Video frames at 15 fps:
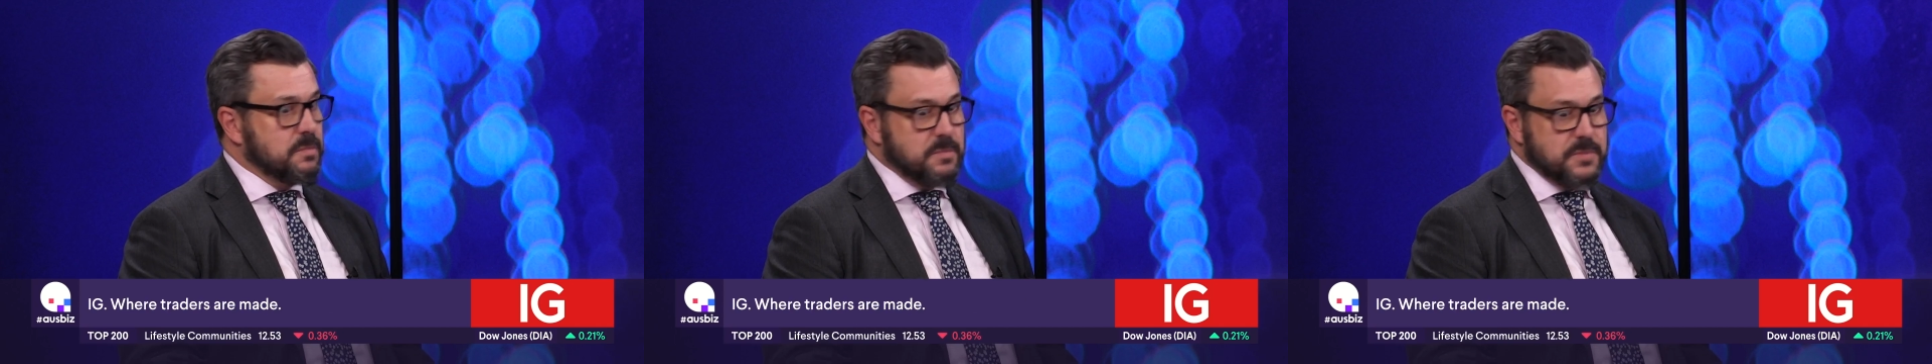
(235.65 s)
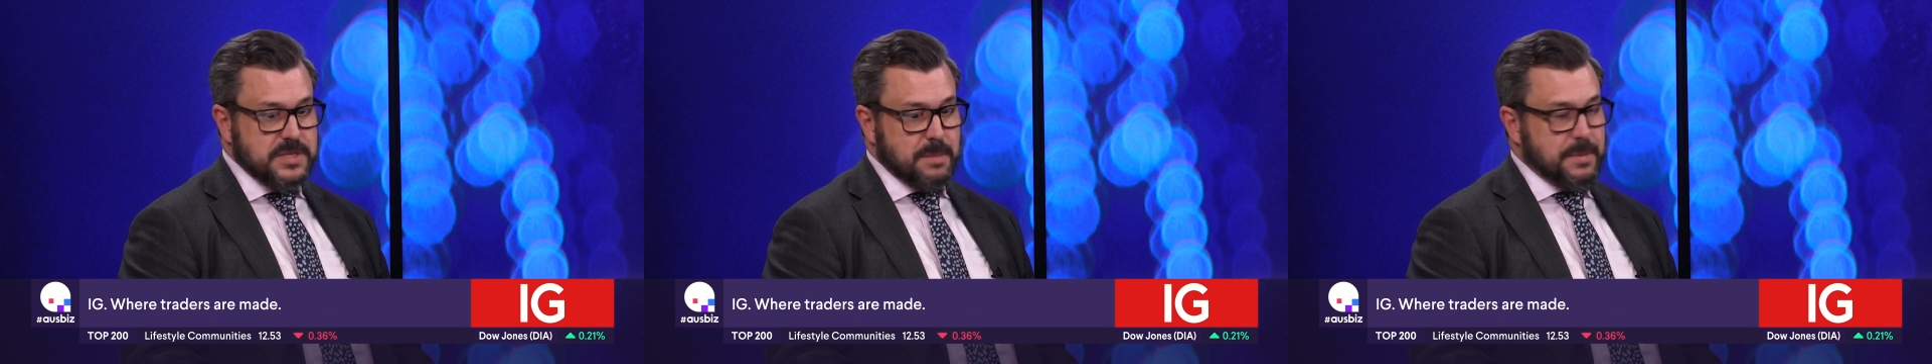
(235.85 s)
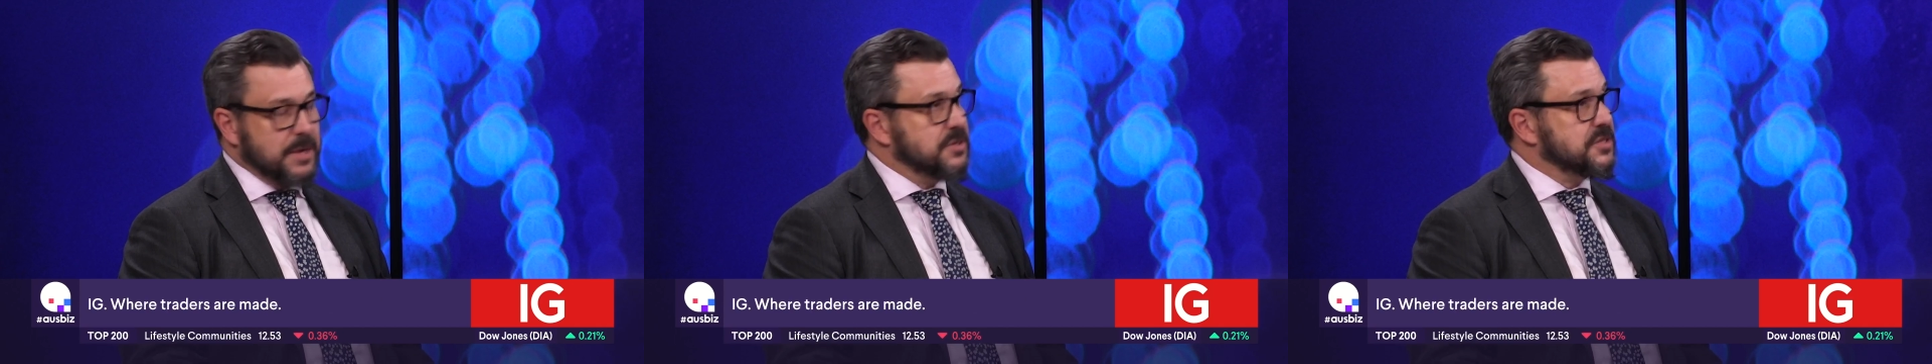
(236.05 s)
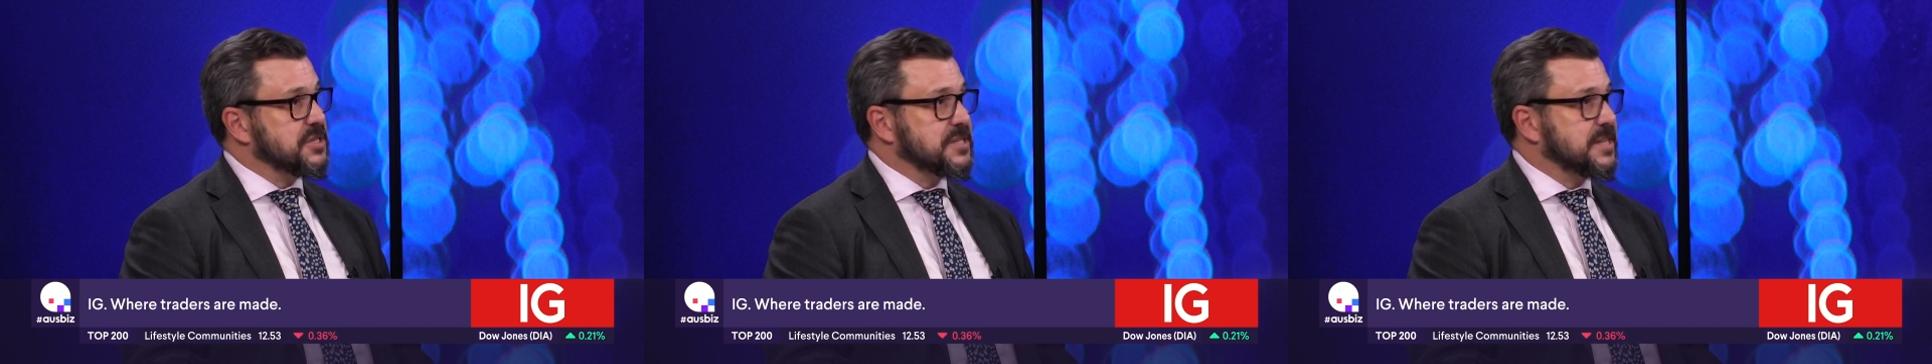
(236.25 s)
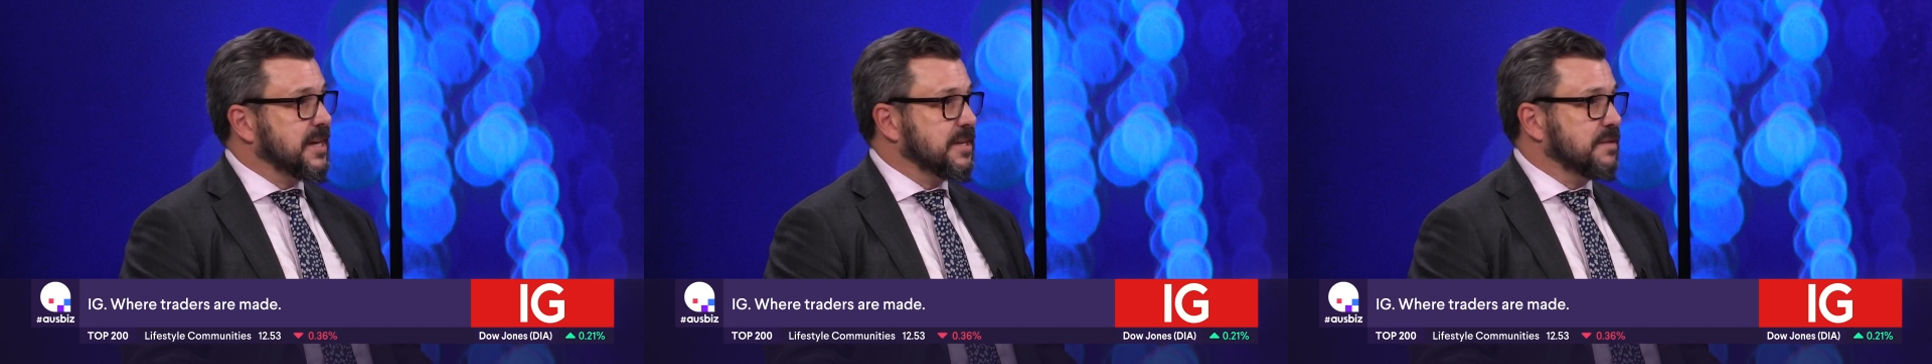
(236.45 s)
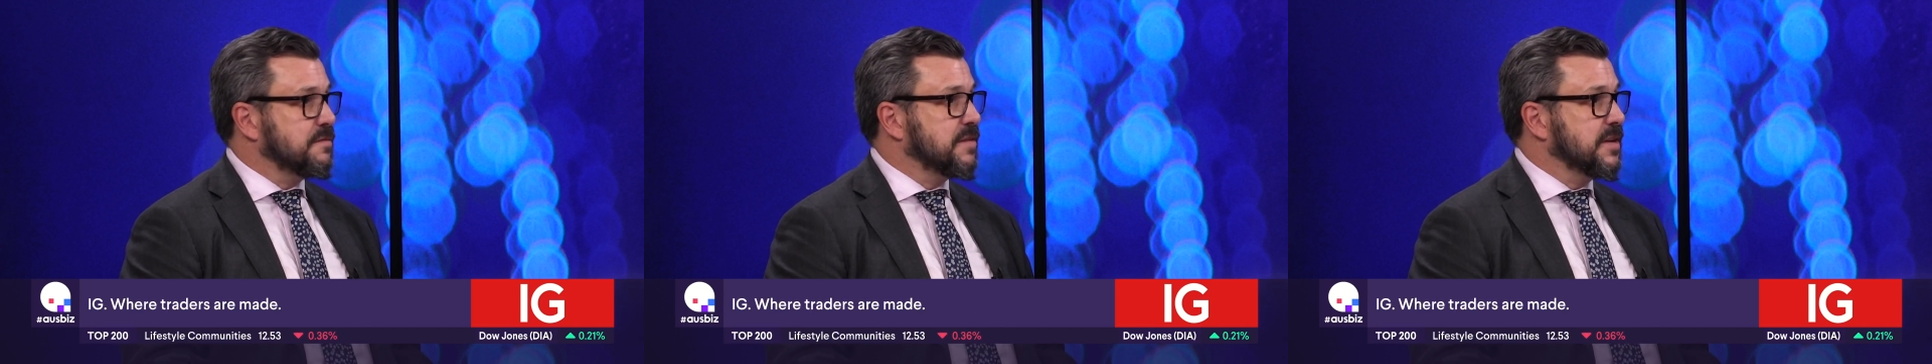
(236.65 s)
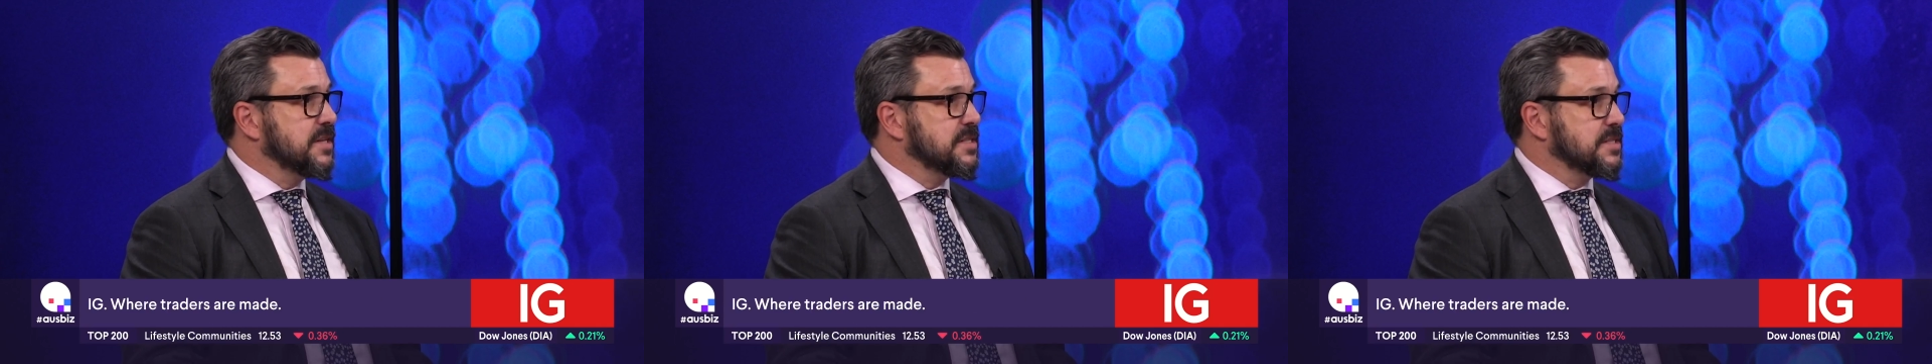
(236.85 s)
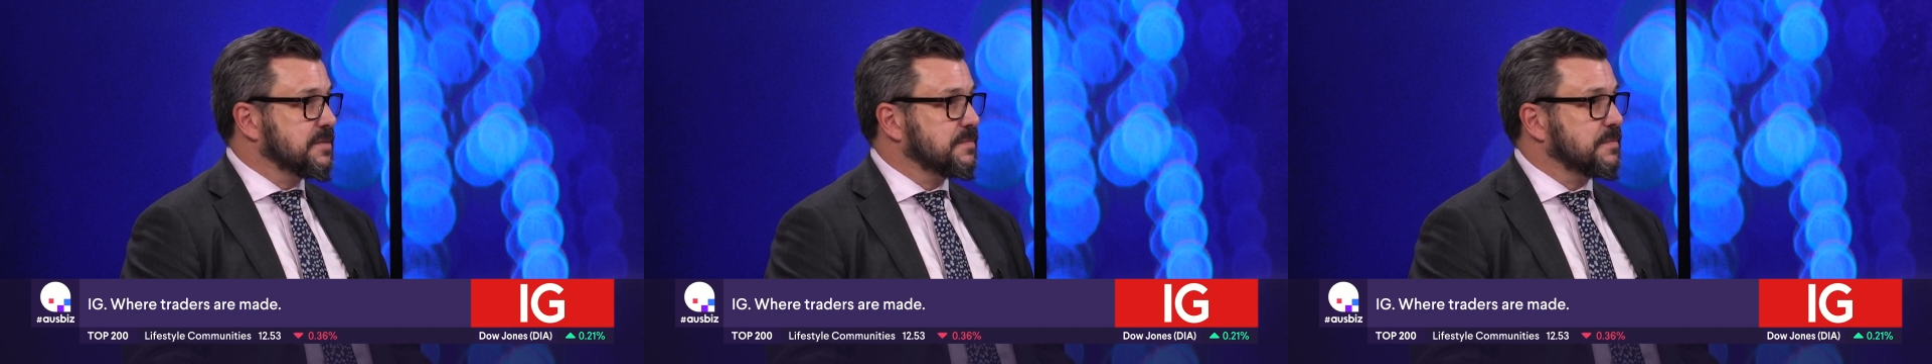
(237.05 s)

someone who's just taking fees.